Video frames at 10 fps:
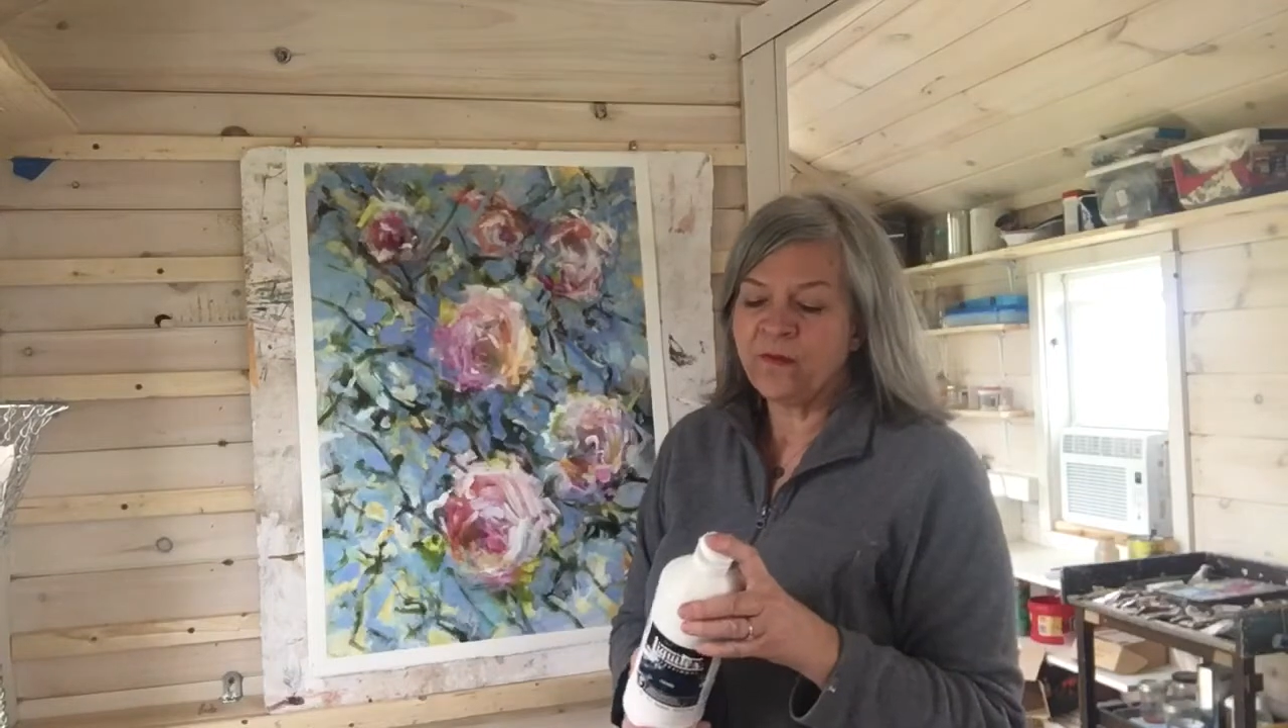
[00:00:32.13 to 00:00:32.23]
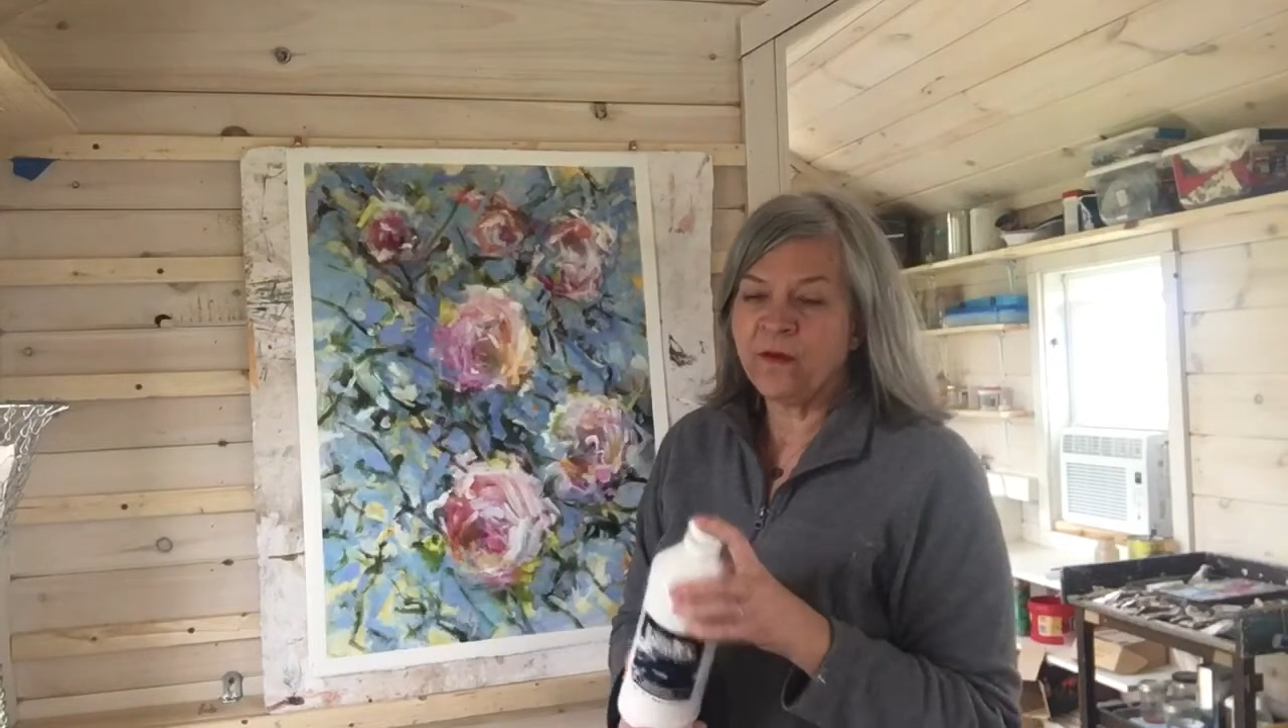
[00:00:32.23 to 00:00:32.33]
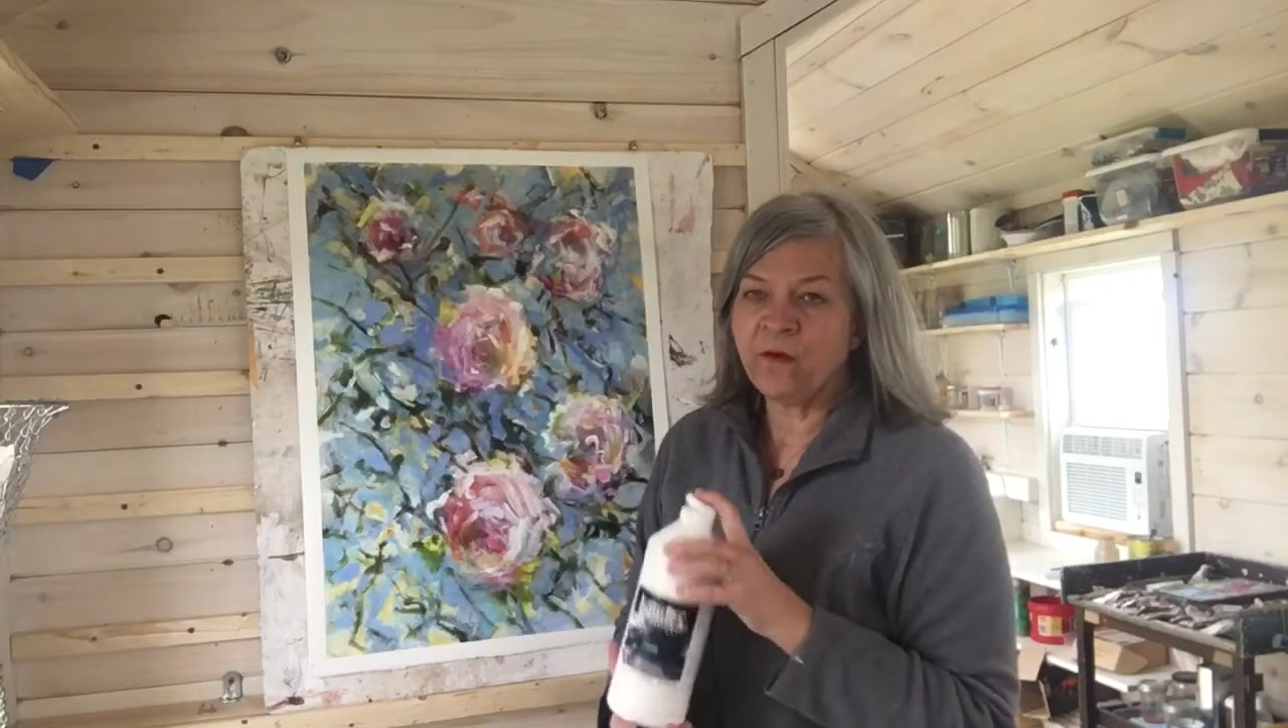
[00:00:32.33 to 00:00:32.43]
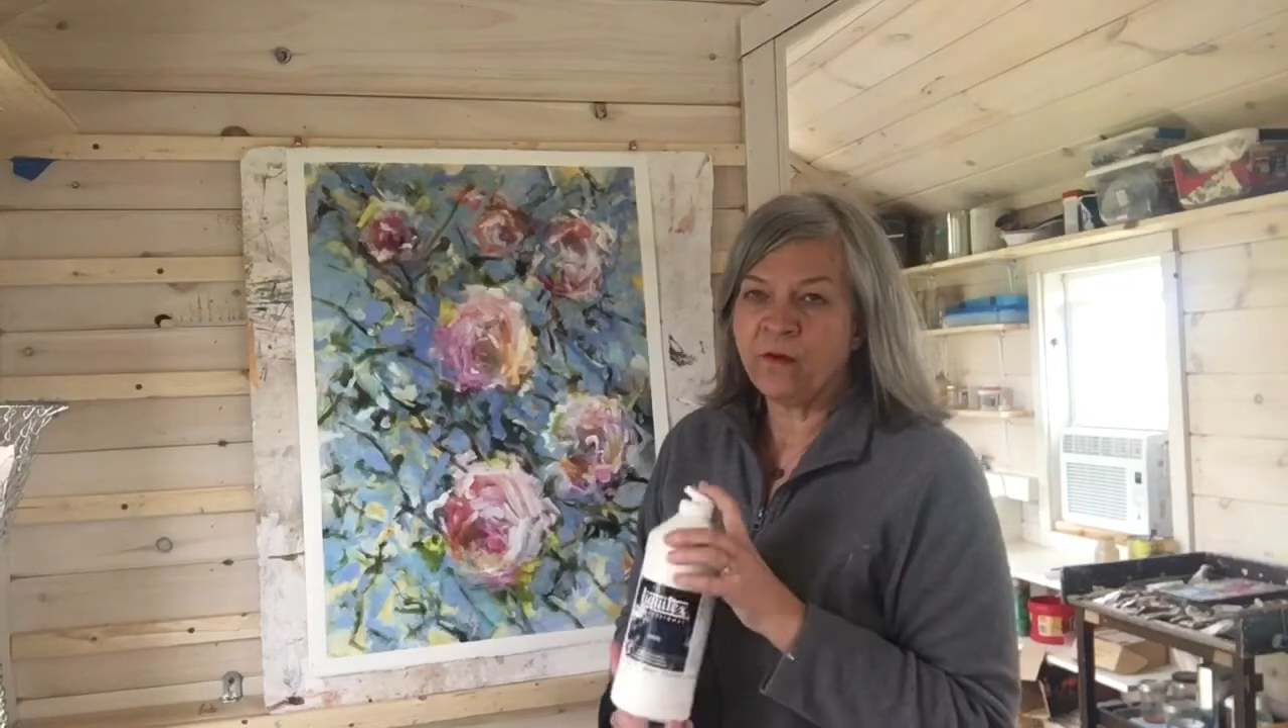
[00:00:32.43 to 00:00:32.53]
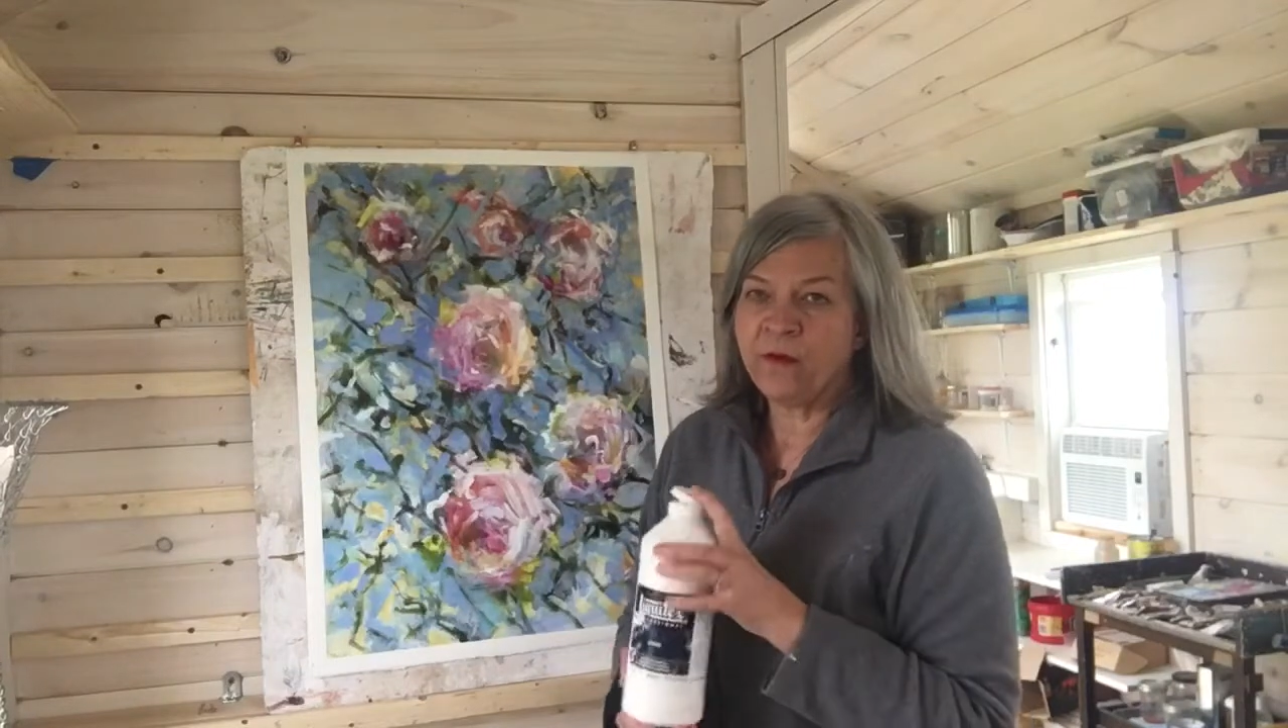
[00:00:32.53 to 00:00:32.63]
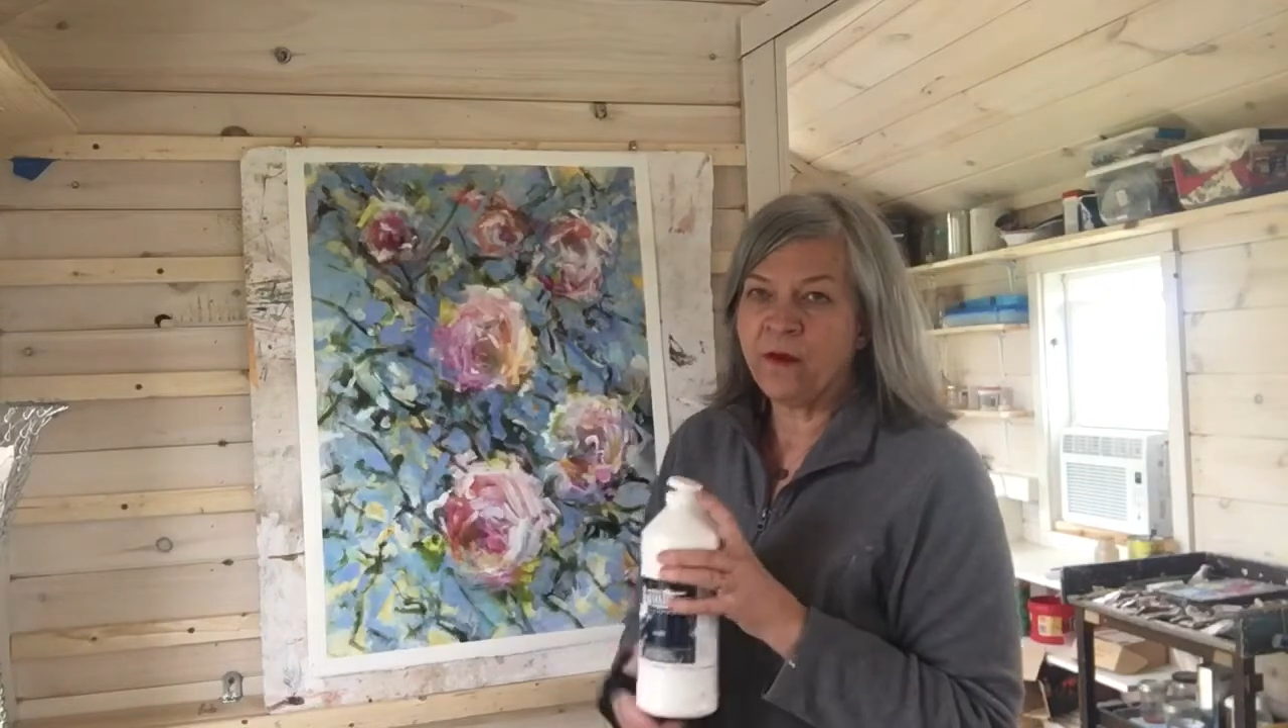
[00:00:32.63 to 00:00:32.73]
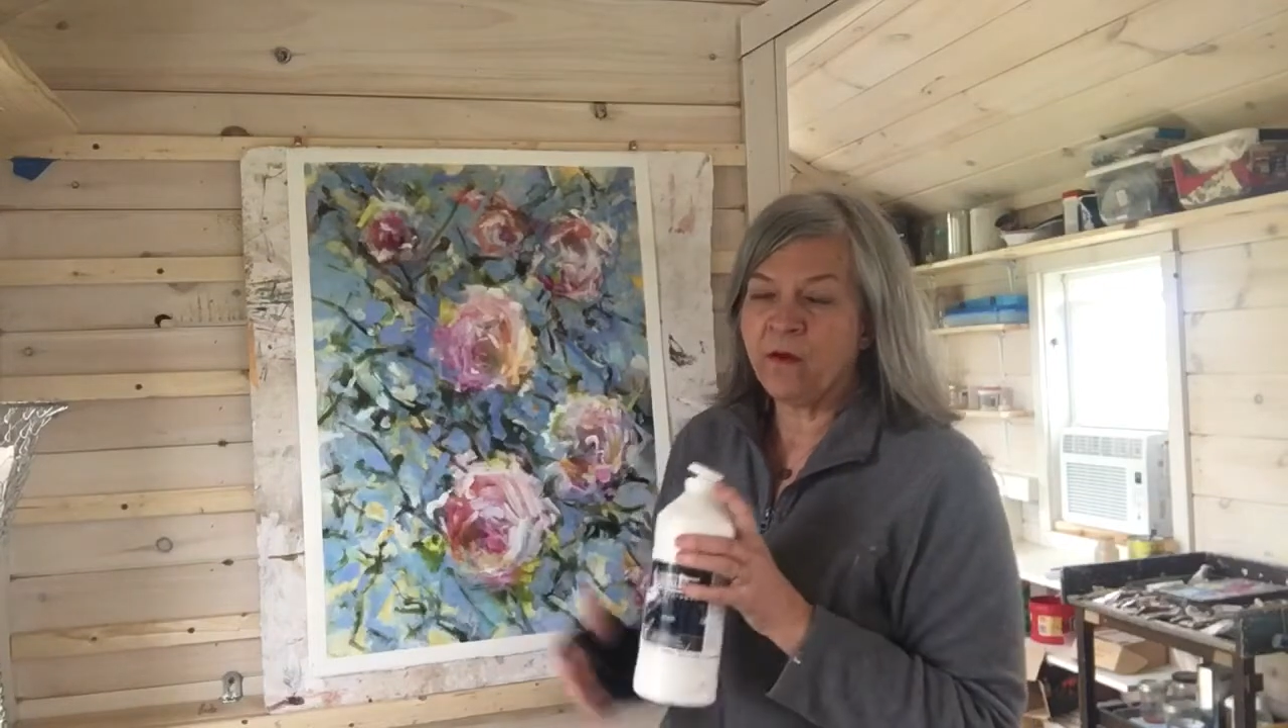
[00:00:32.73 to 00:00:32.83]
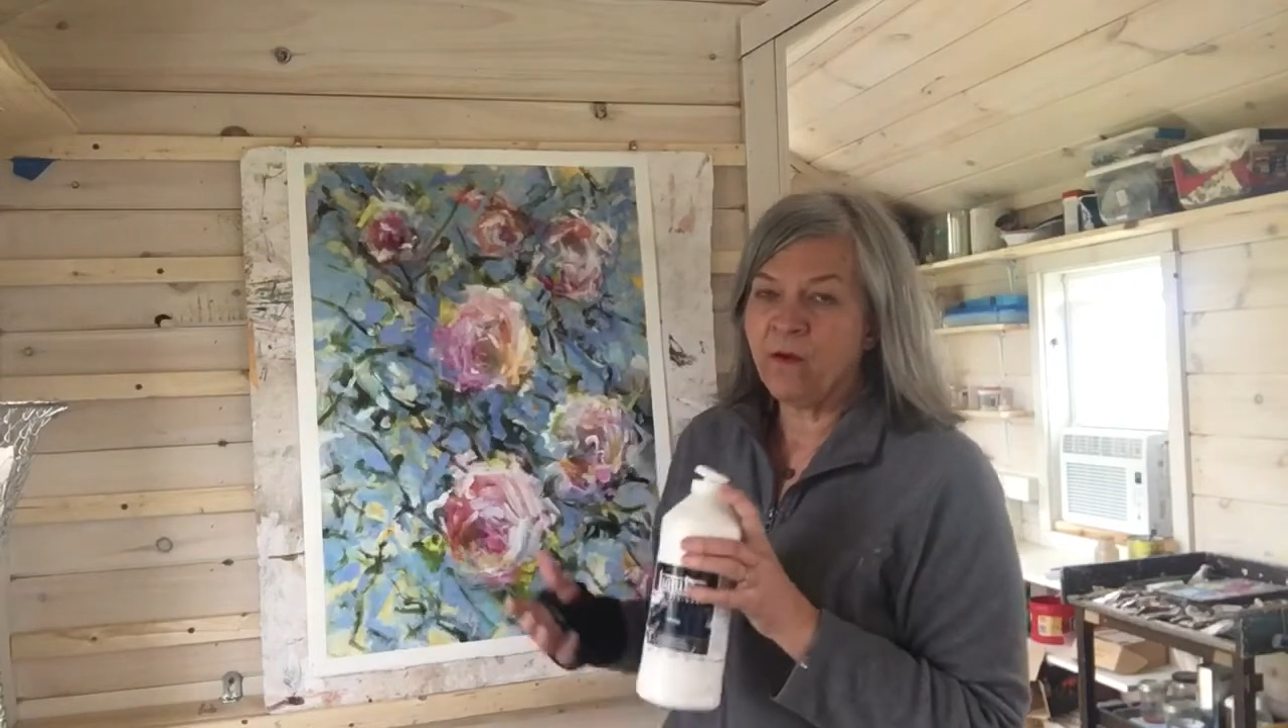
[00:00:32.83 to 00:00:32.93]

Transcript: acrylic or